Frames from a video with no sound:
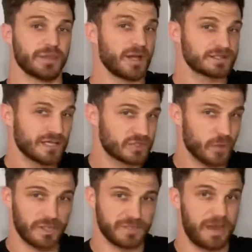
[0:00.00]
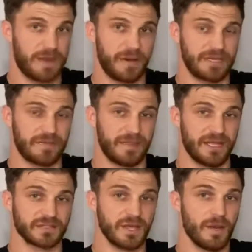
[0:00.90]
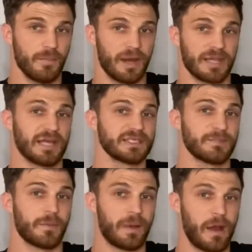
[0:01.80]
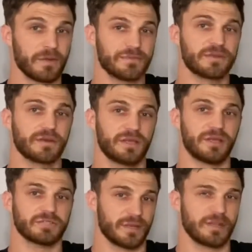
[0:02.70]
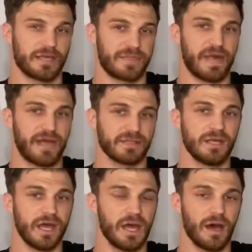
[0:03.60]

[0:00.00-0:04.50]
I'm not saying squatting's bad by any means, but unless I'm a power lifter, something like that,